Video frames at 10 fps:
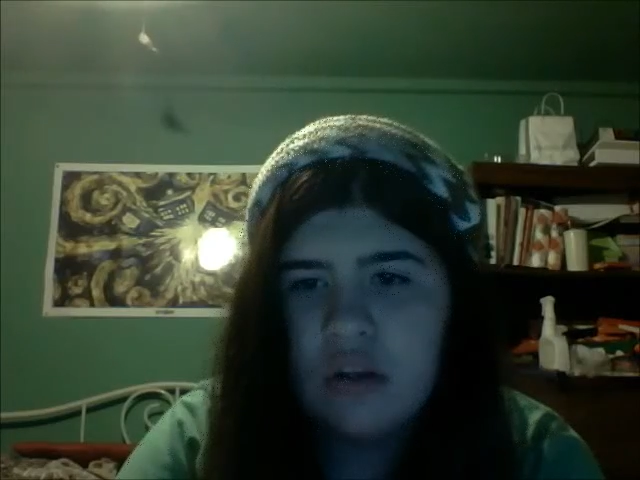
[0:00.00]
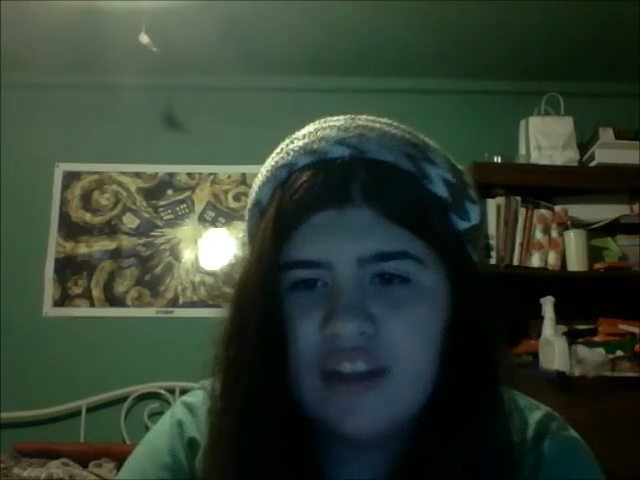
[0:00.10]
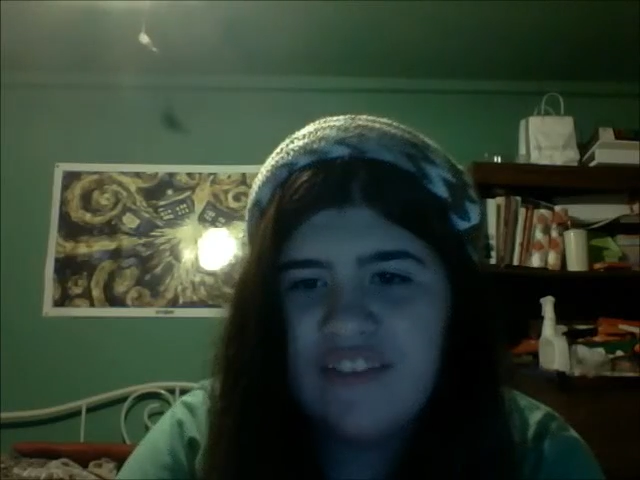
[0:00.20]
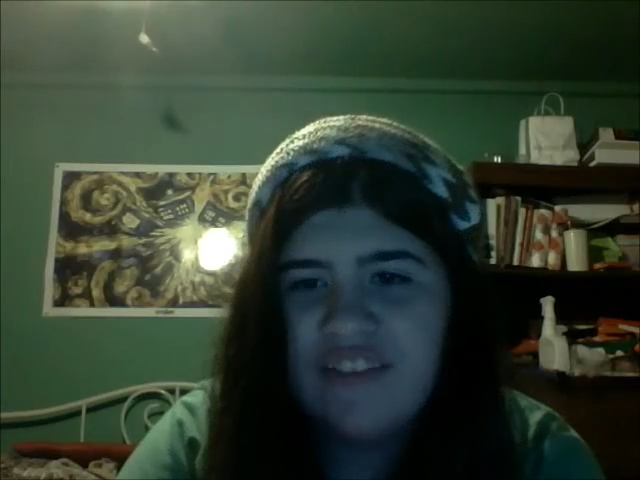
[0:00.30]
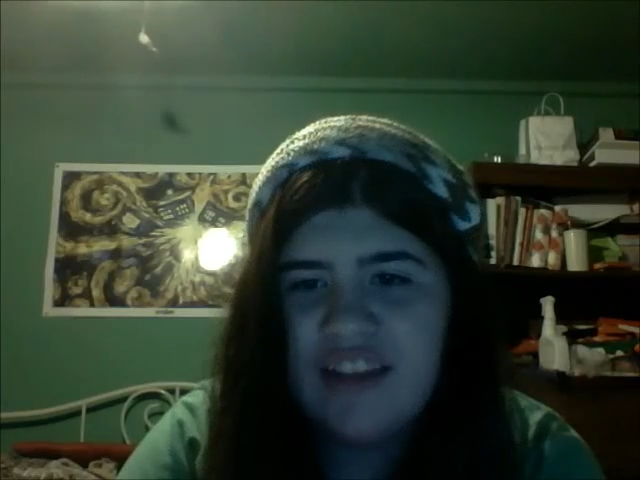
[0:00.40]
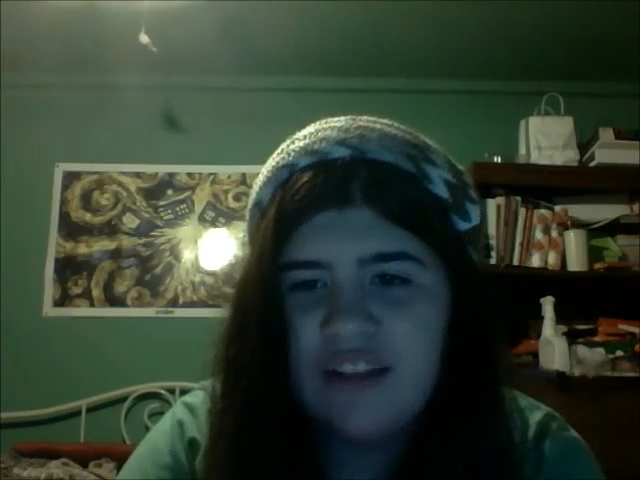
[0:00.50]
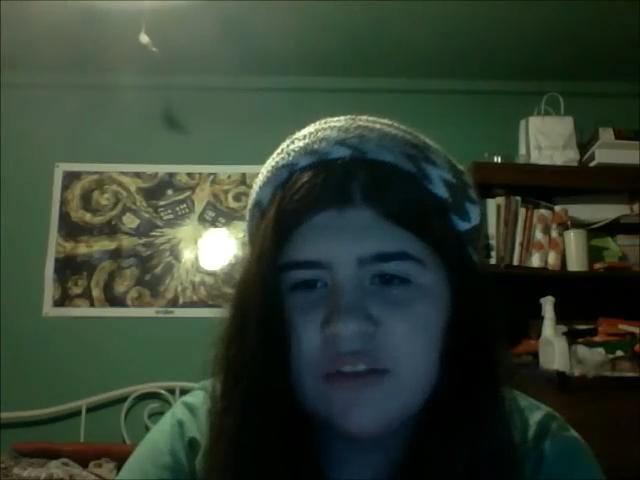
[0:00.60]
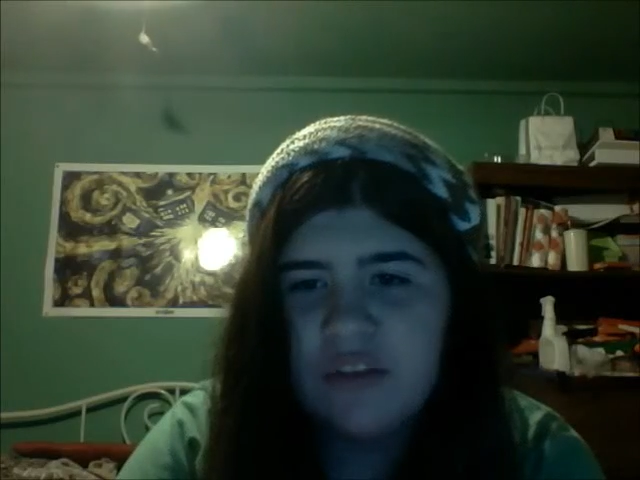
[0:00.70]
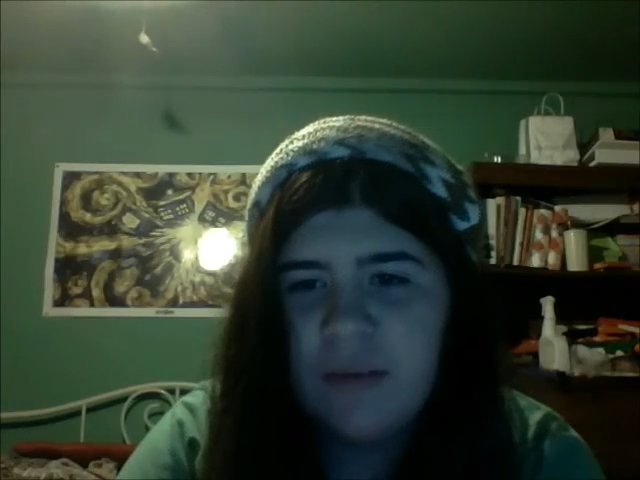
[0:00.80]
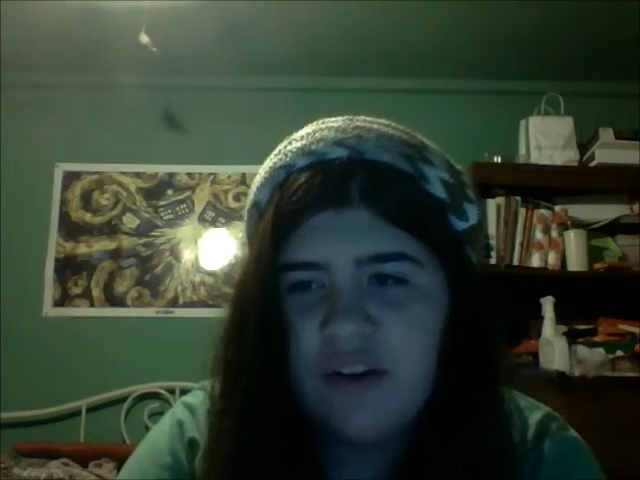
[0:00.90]
David Tennant
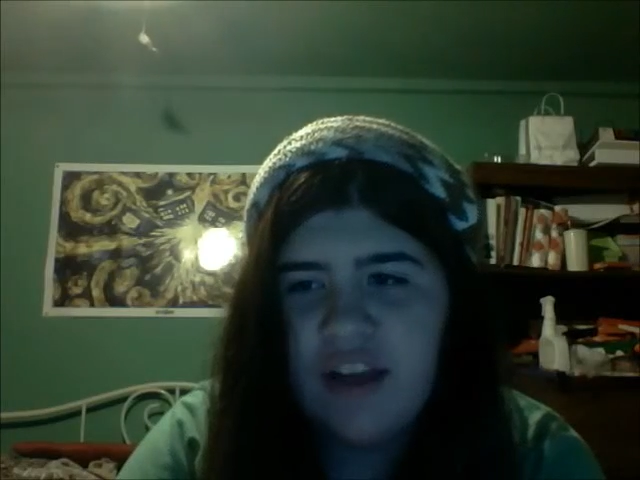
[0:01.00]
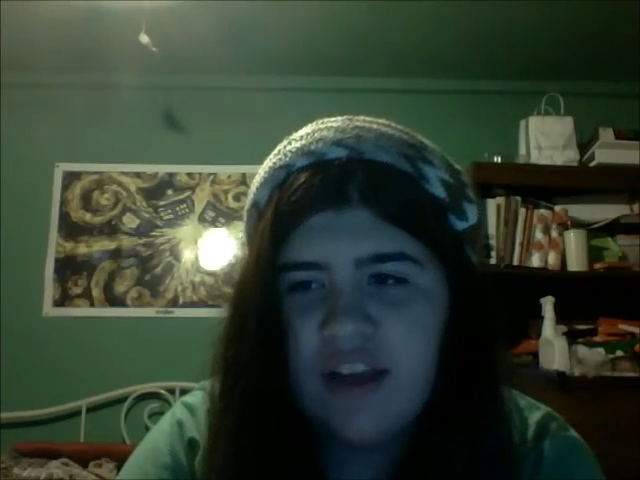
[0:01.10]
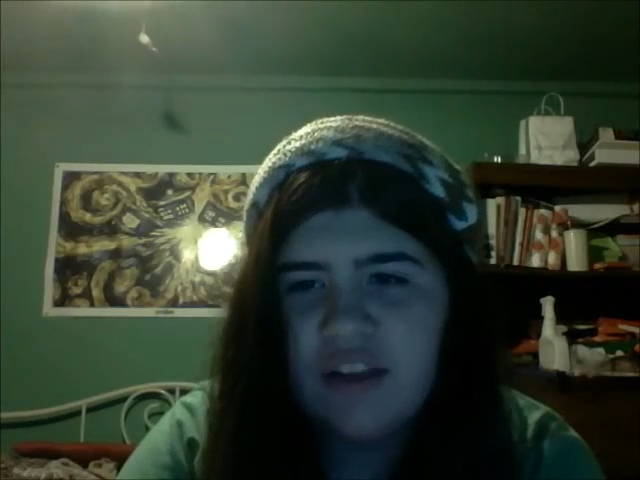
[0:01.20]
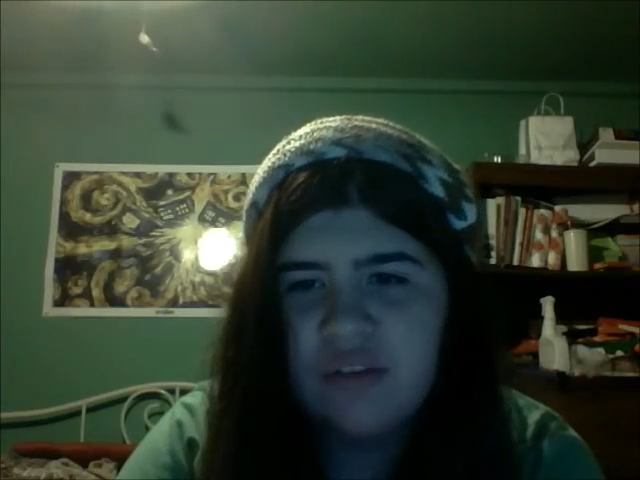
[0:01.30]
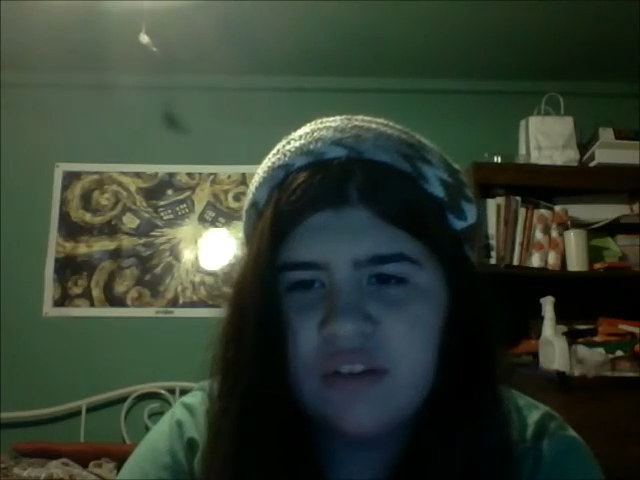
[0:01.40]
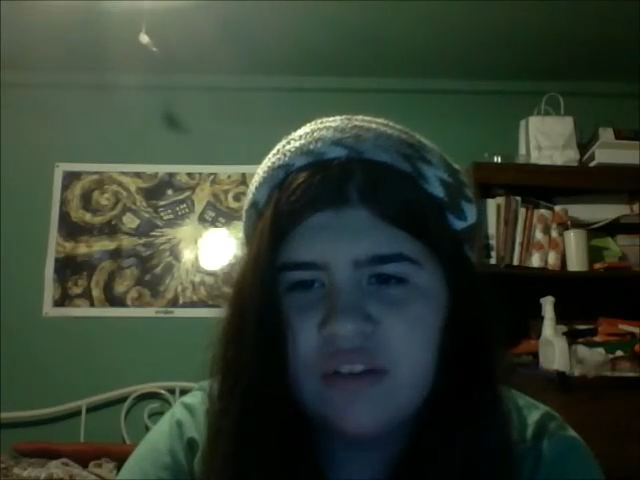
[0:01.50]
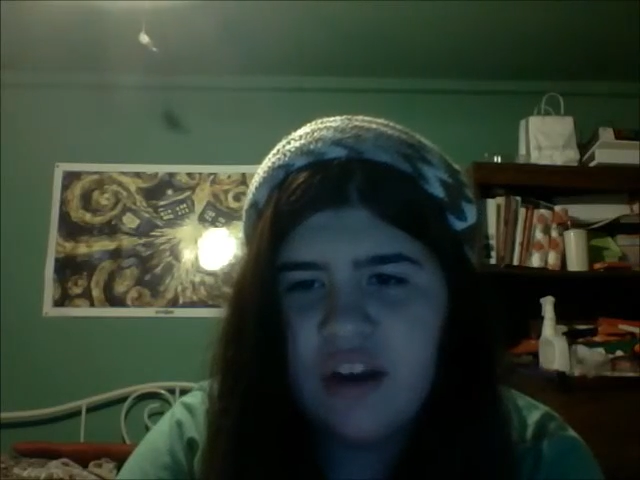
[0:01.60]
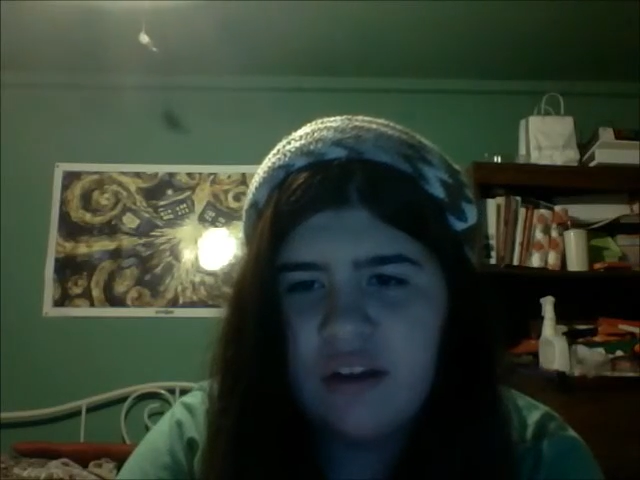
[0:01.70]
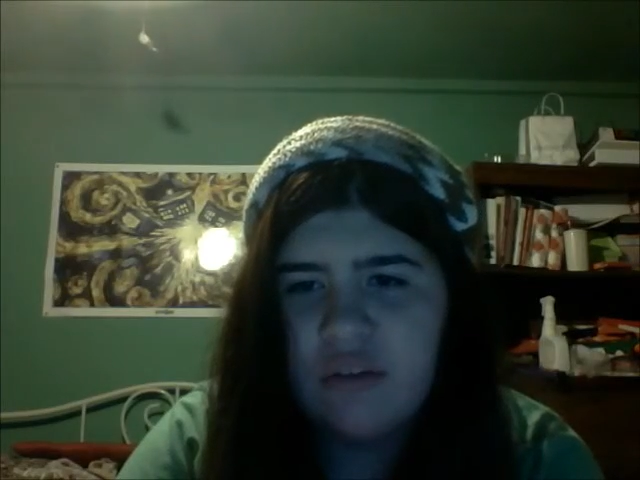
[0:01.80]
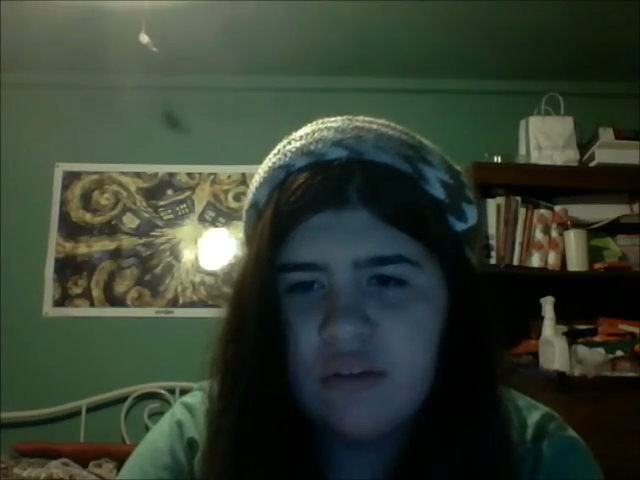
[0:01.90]
looks better in high heels than
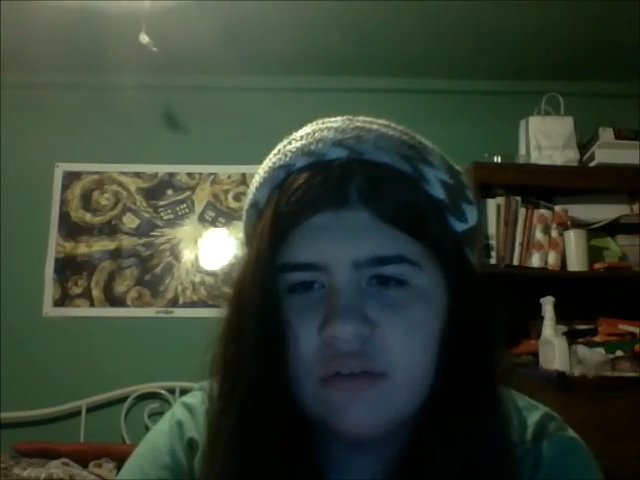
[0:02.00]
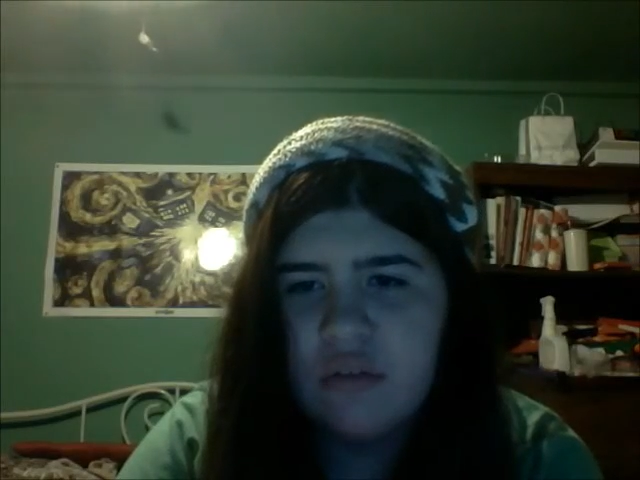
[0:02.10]
I do.